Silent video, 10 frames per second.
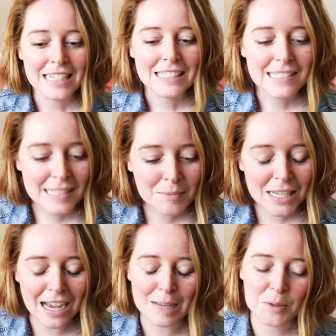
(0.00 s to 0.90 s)

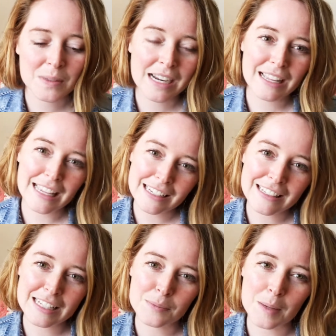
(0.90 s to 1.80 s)
Sometimes when I
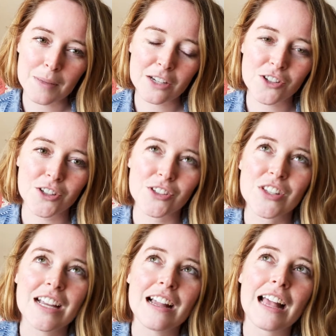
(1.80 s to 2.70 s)
analyze my pictures
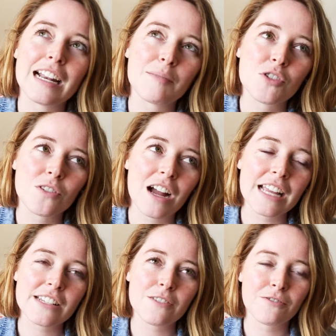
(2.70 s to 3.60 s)
and I'm
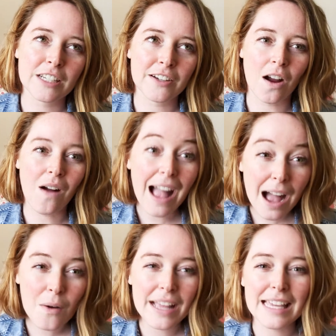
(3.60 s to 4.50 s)
trying to figure out
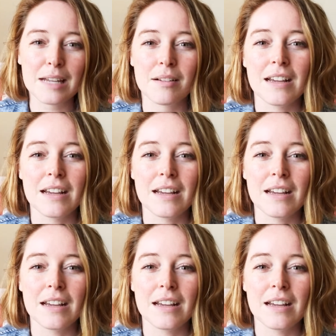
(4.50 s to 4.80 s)
how I can